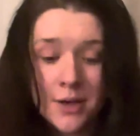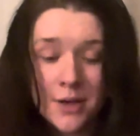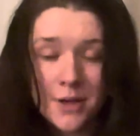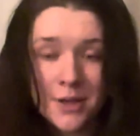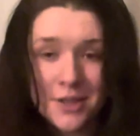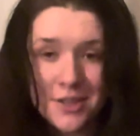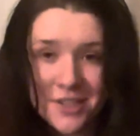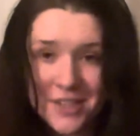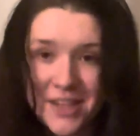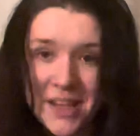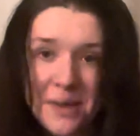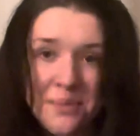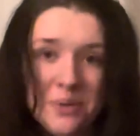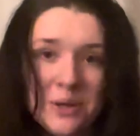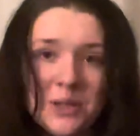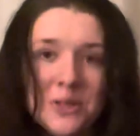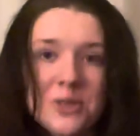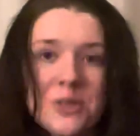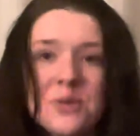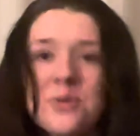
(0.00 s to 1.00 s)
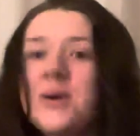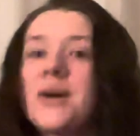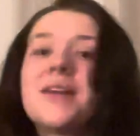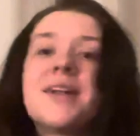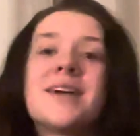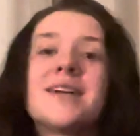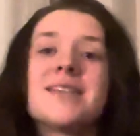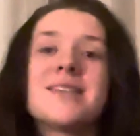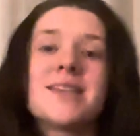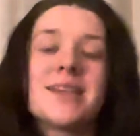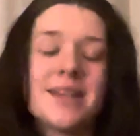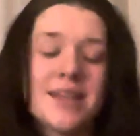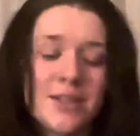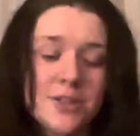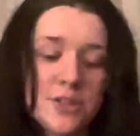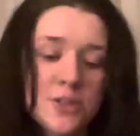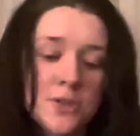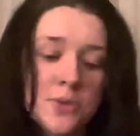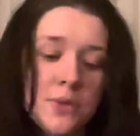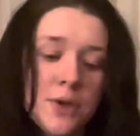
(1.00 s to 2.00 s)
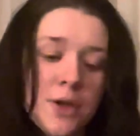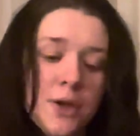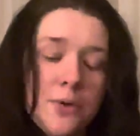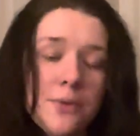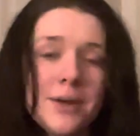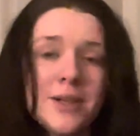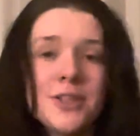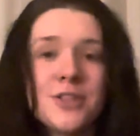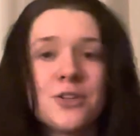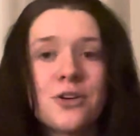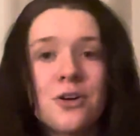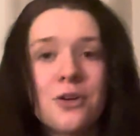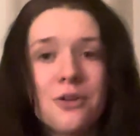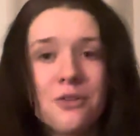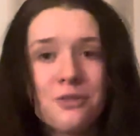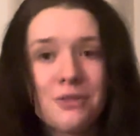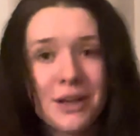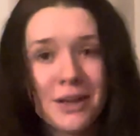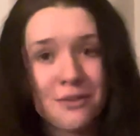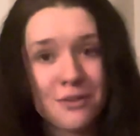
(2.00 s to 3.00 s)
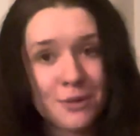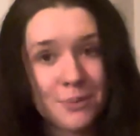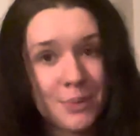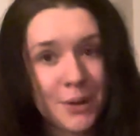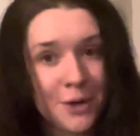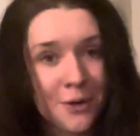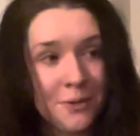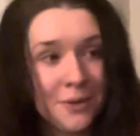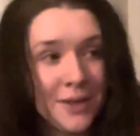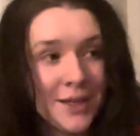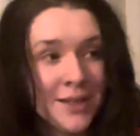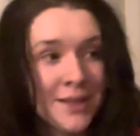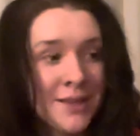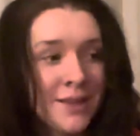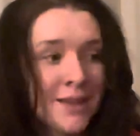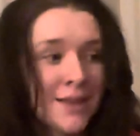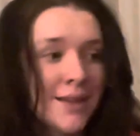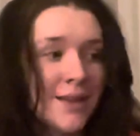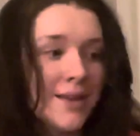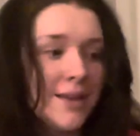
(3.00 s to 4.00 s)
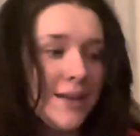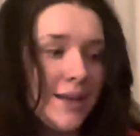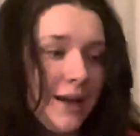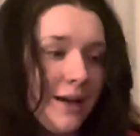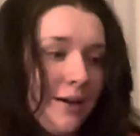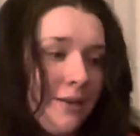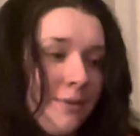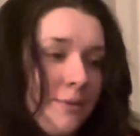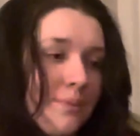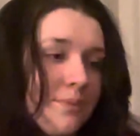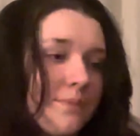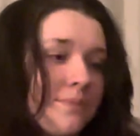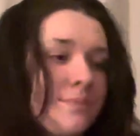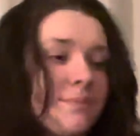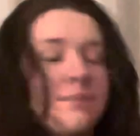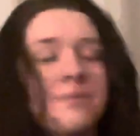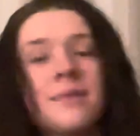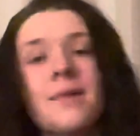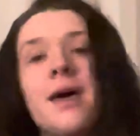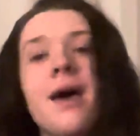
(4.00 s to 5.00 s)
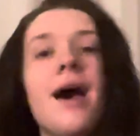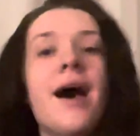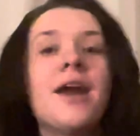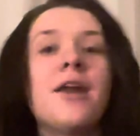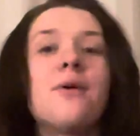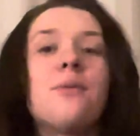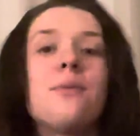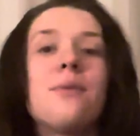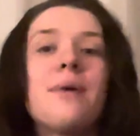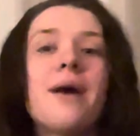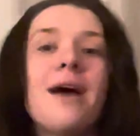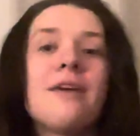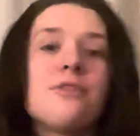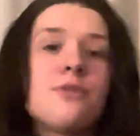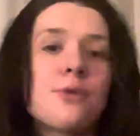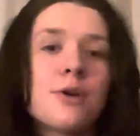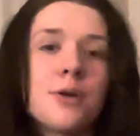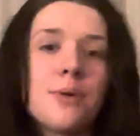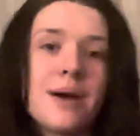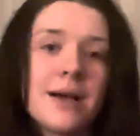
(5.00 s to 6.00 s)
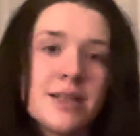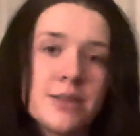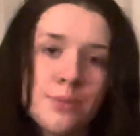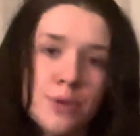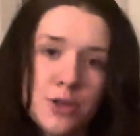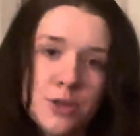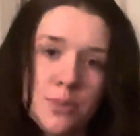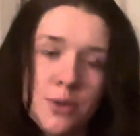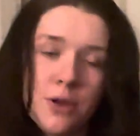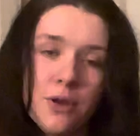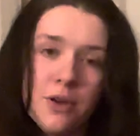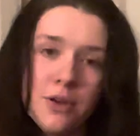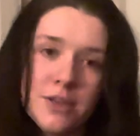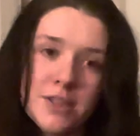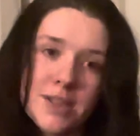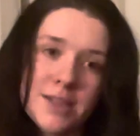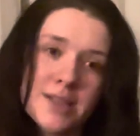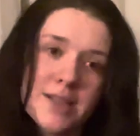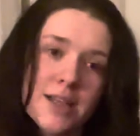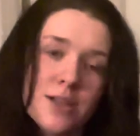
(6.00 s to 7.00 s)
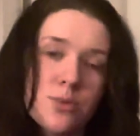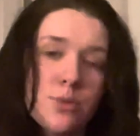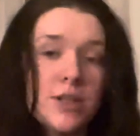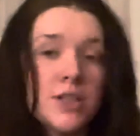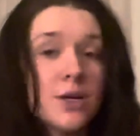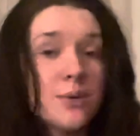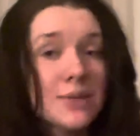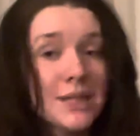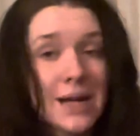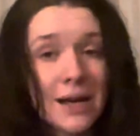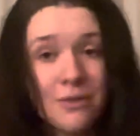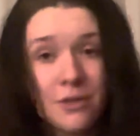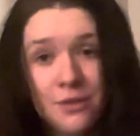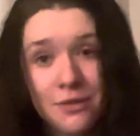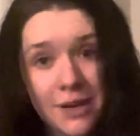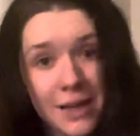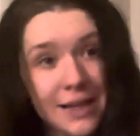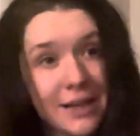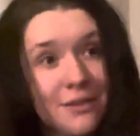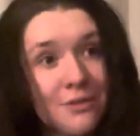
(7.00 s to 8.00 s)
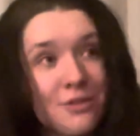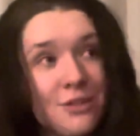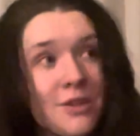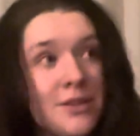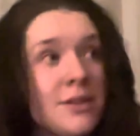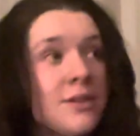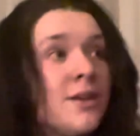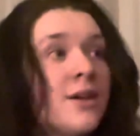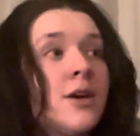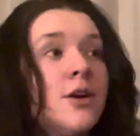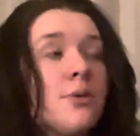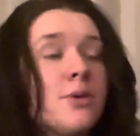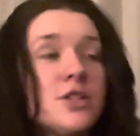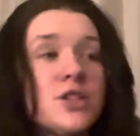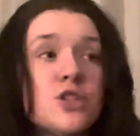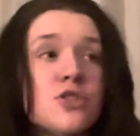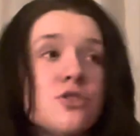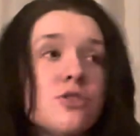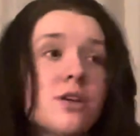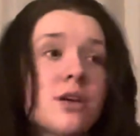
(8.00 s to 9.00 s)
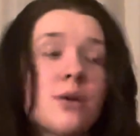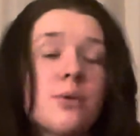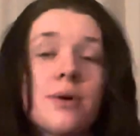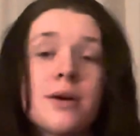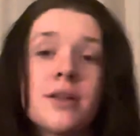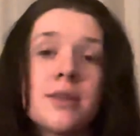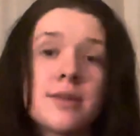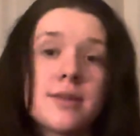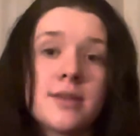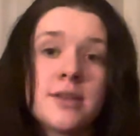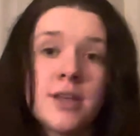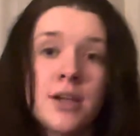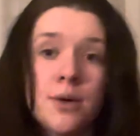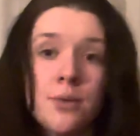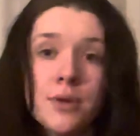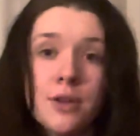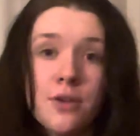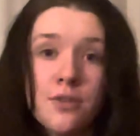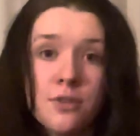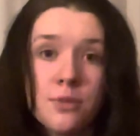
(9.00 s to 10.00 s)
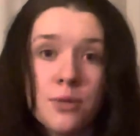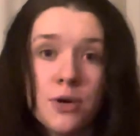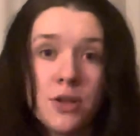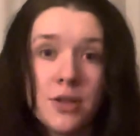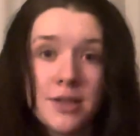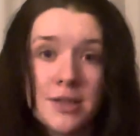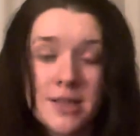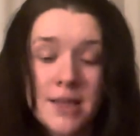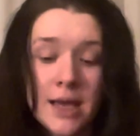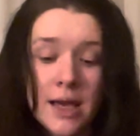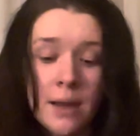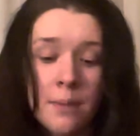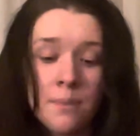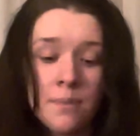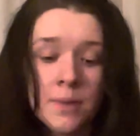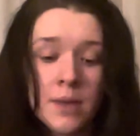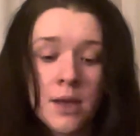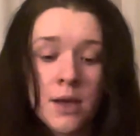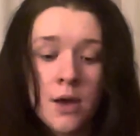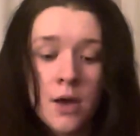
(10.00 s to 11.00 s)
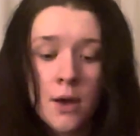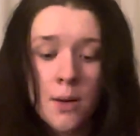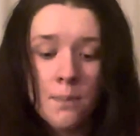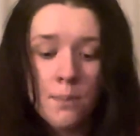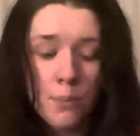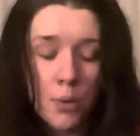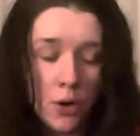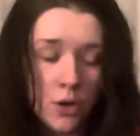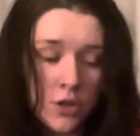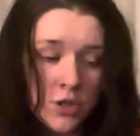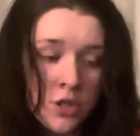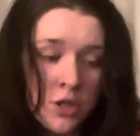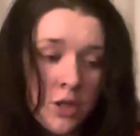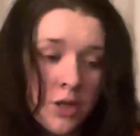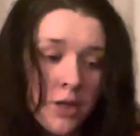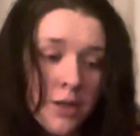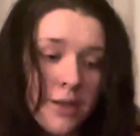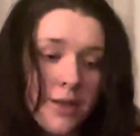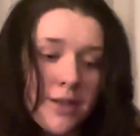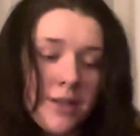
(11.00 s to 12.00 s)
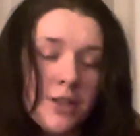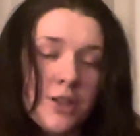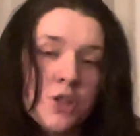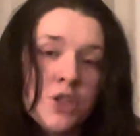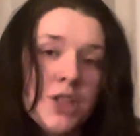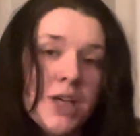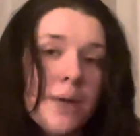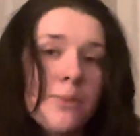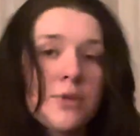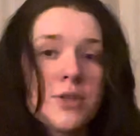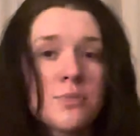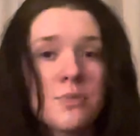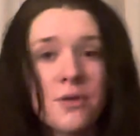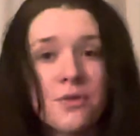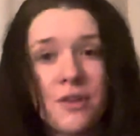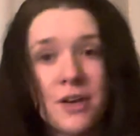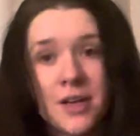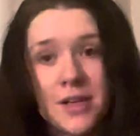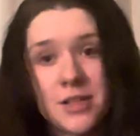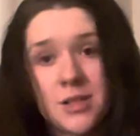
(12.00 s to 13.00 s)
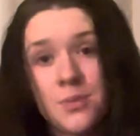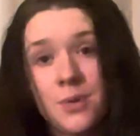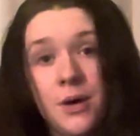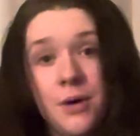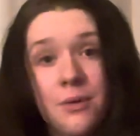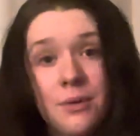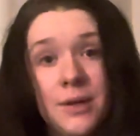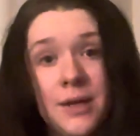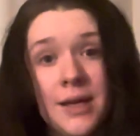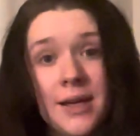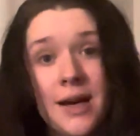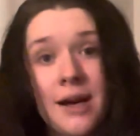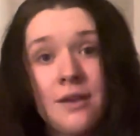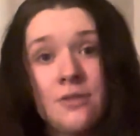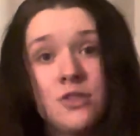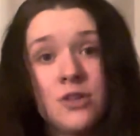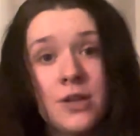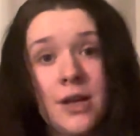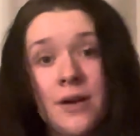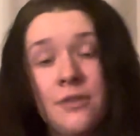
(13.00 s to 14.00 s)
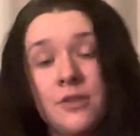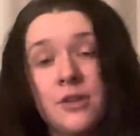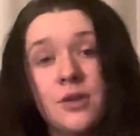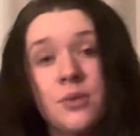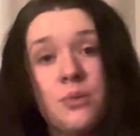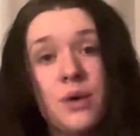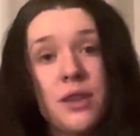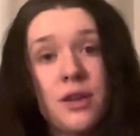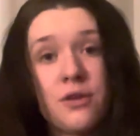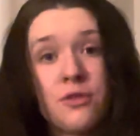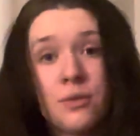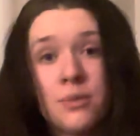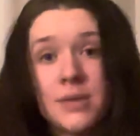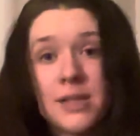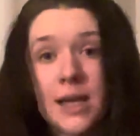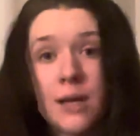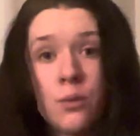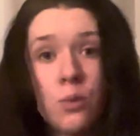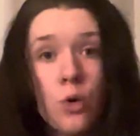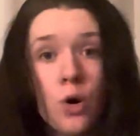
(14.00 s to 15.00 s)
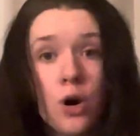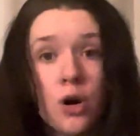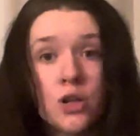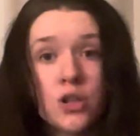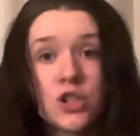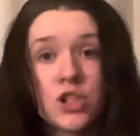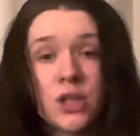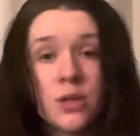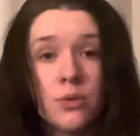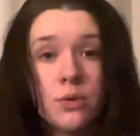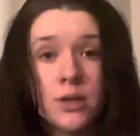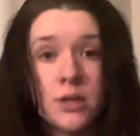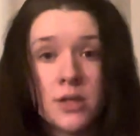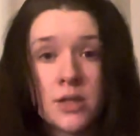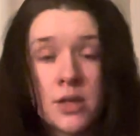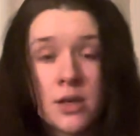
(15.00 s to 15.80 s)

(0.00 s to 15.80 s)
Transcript: So that brings us quite nicely into, who is your favourite pony? Now, I know everyone who has multiple horses says we don't have a favourite, which is true. You know, we love them all the same. But Gem was my first pony. I've done everything with her from day one. She was